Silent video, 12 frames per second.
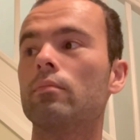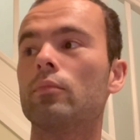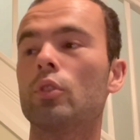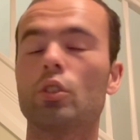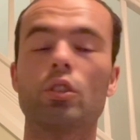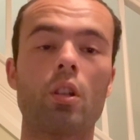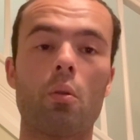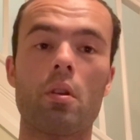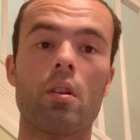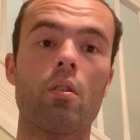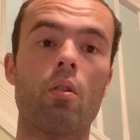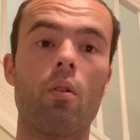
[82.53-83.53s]
just
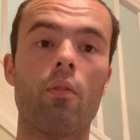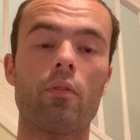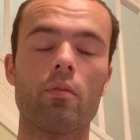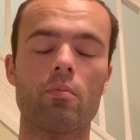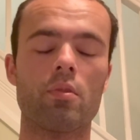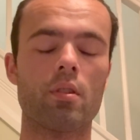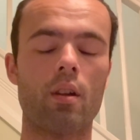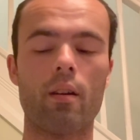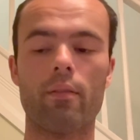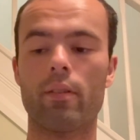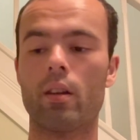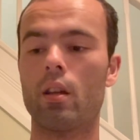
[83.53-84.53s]
showing off some stuff
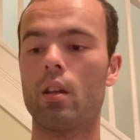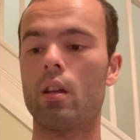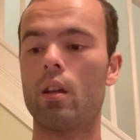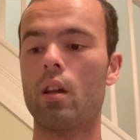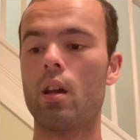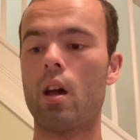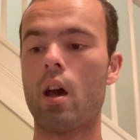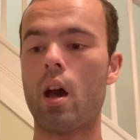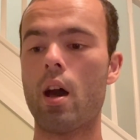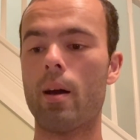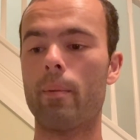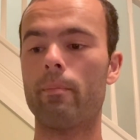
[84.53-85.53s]

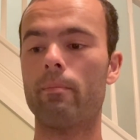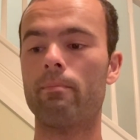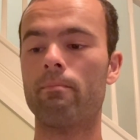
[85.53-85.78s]
that